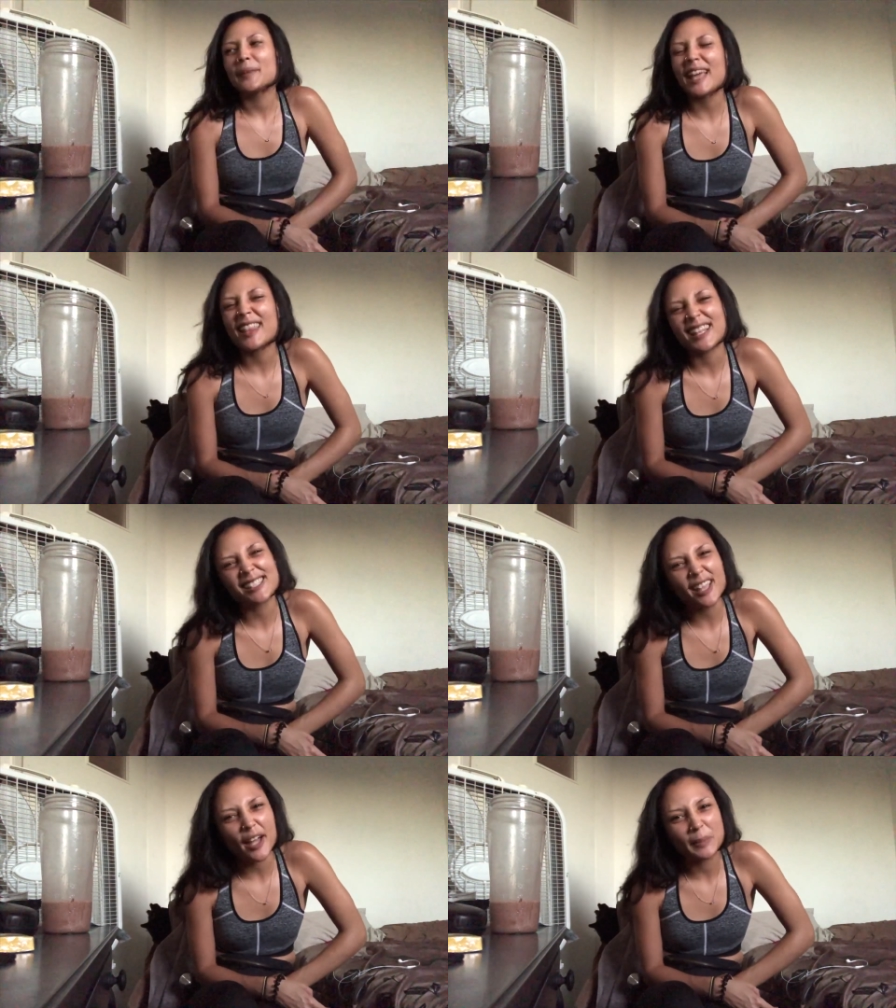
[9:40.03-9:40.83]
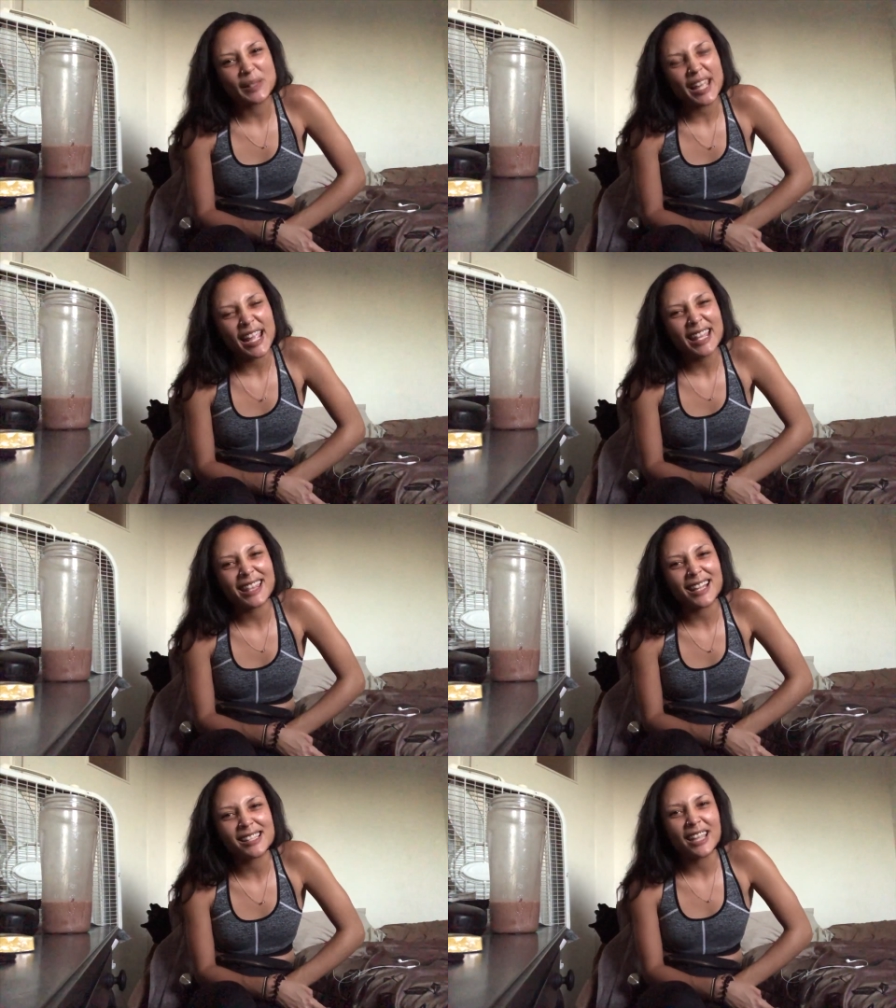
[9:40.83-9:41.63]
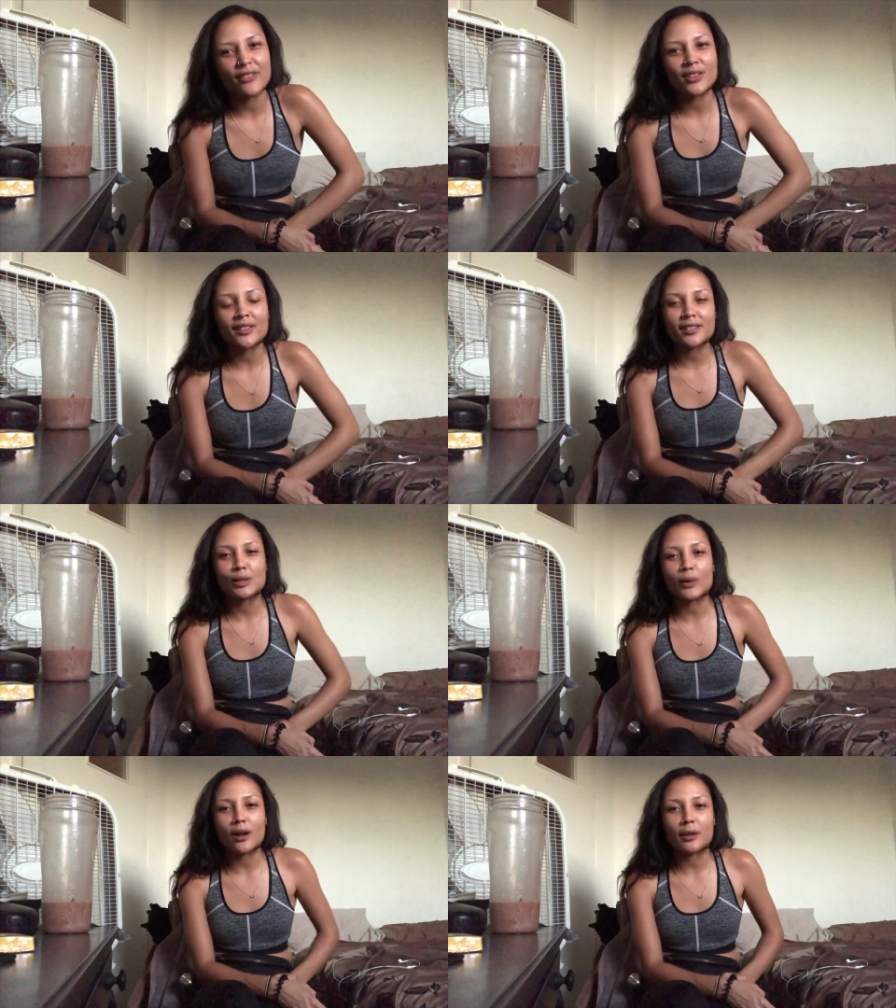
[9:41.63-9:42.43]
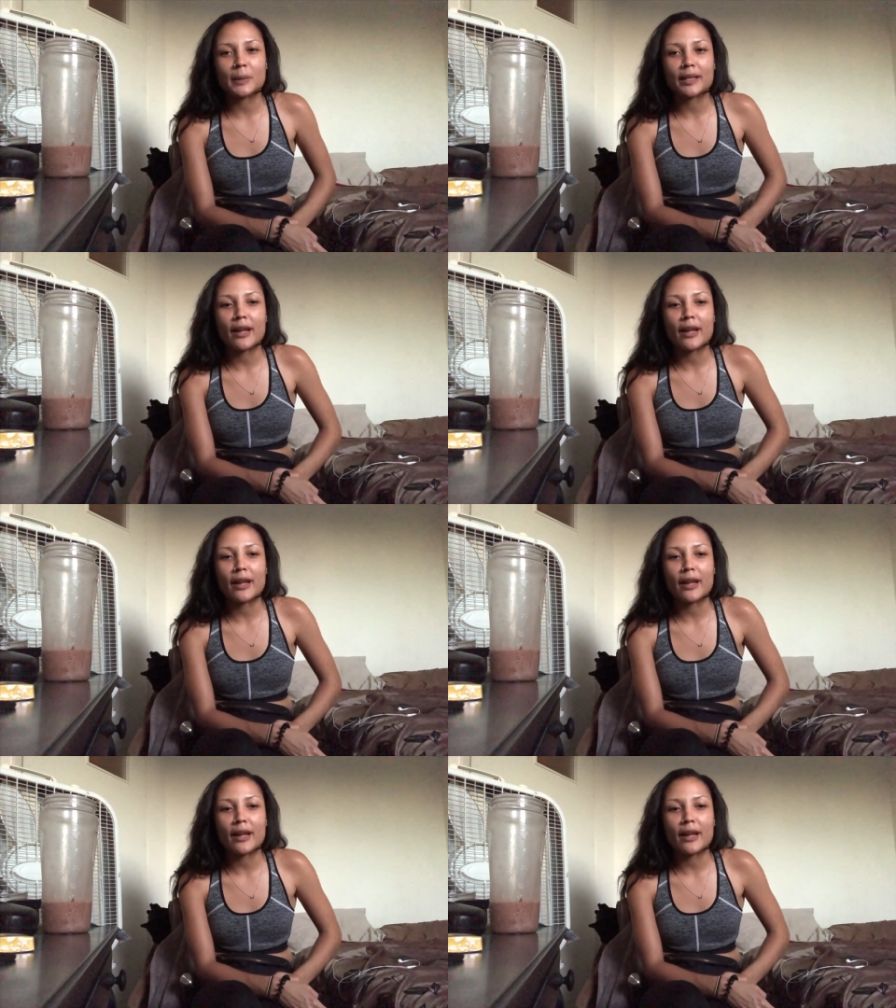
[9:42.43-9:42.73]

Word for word: but yeah, that's the update. That's everything that's going on in my